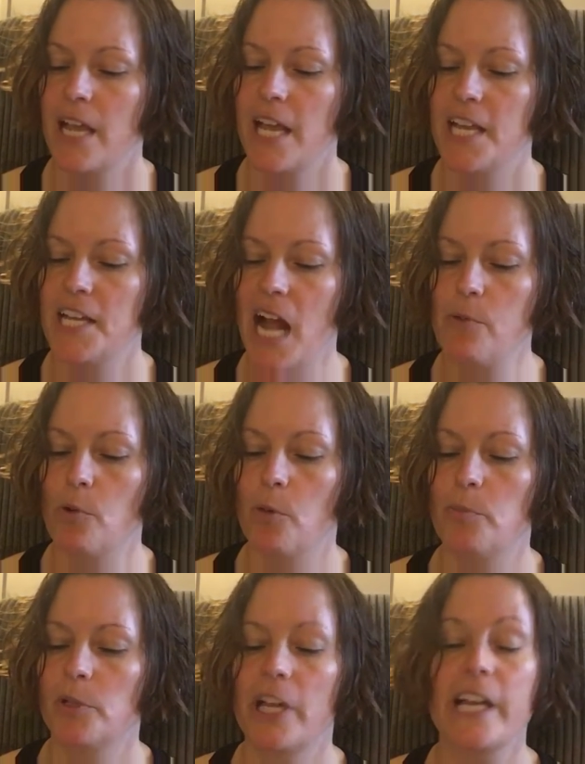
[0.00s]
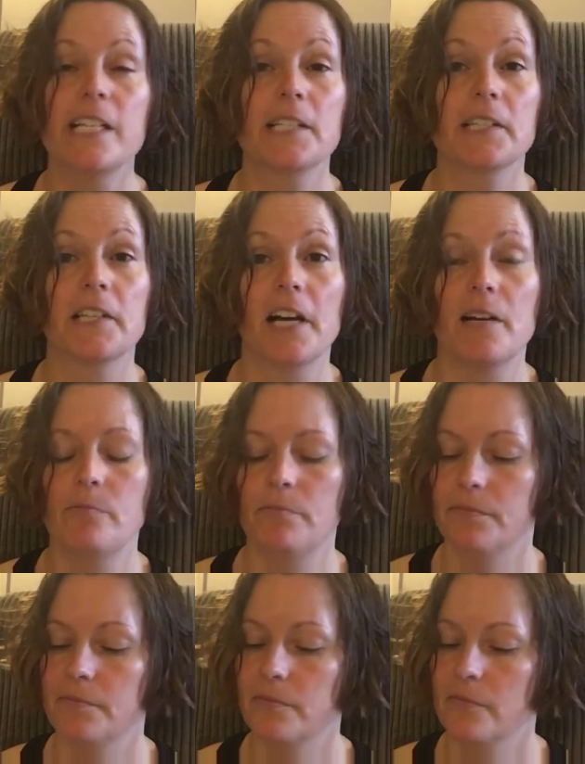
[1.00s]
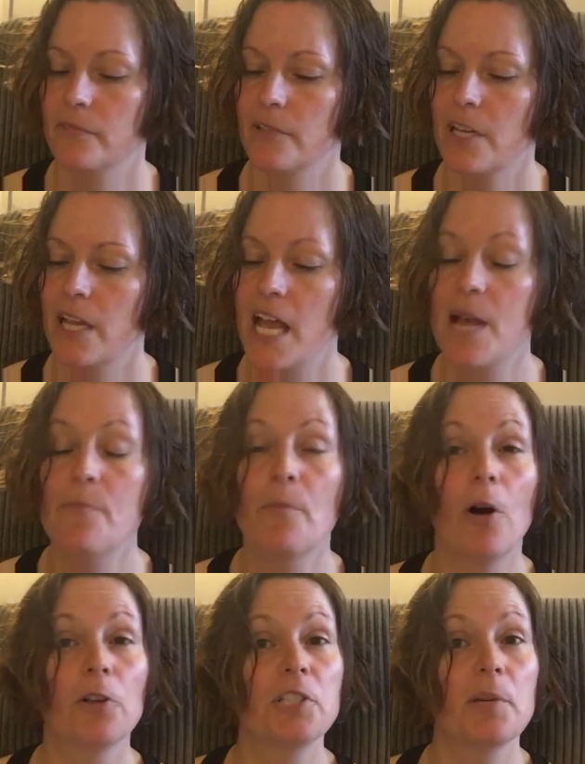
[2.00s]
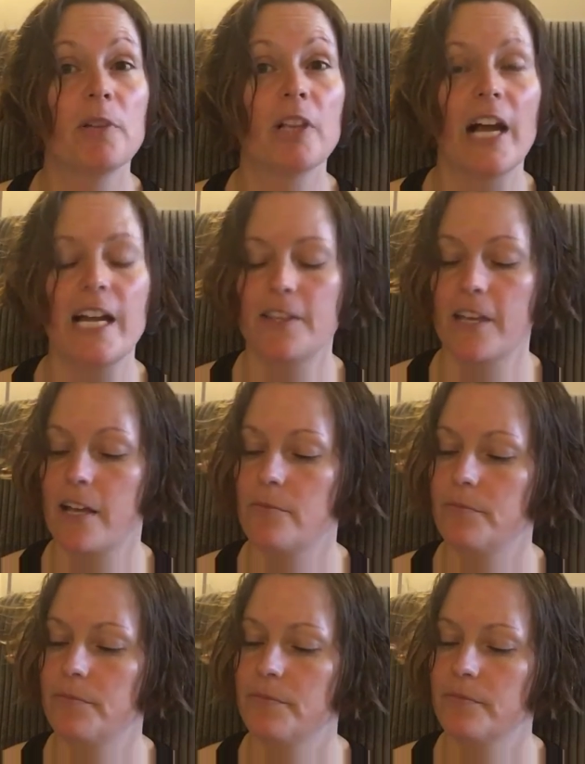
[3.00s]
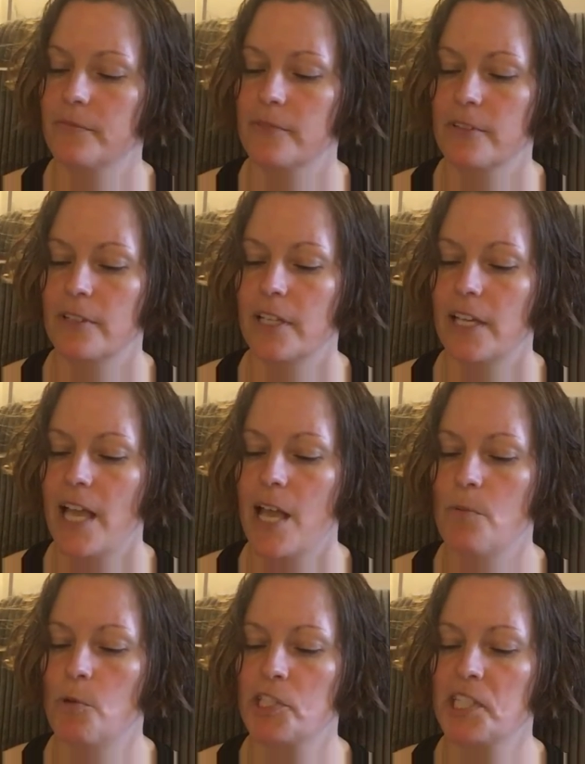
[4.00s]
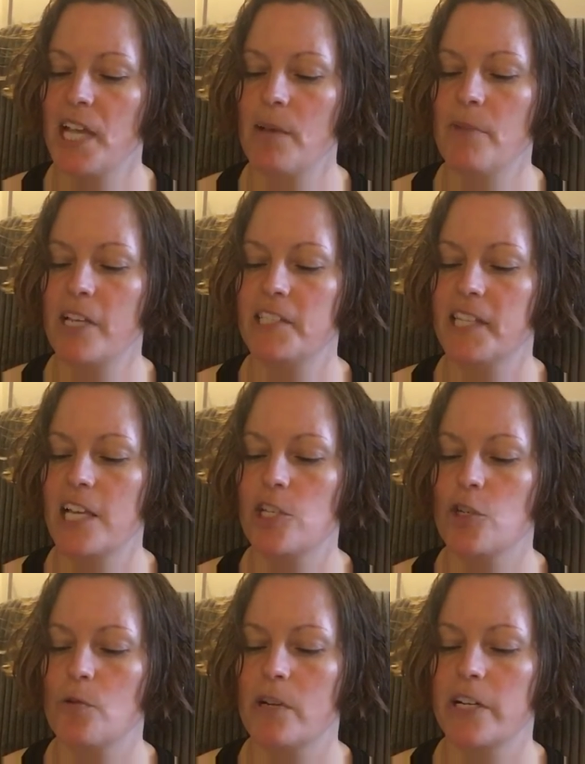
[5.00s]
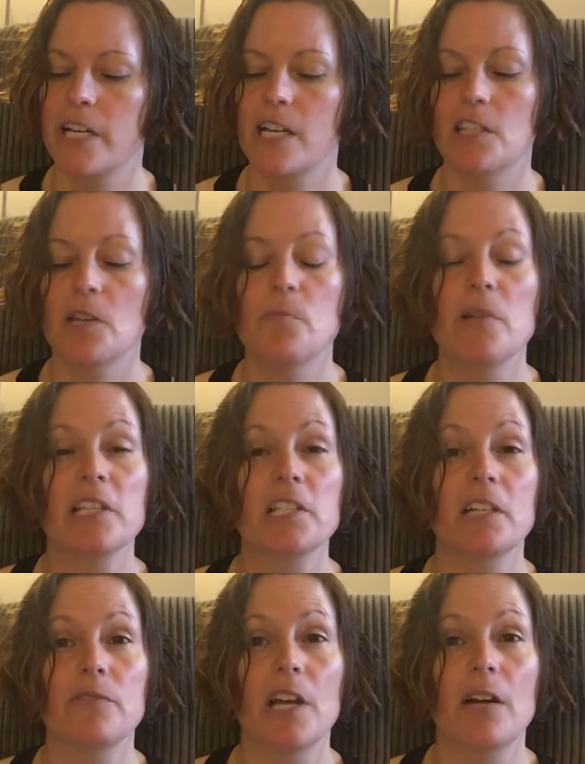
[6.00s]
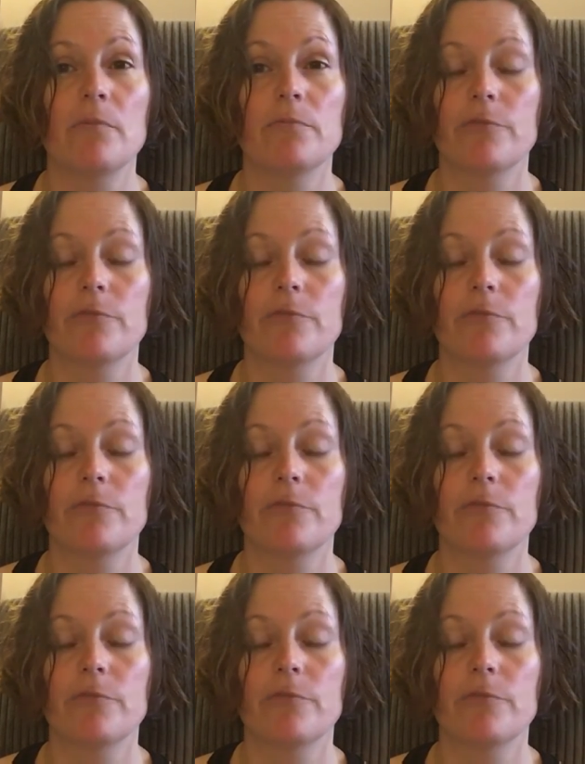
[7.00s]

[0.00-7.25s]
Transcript: And I will place them and multiply them and will set my sanctuary in the midst of them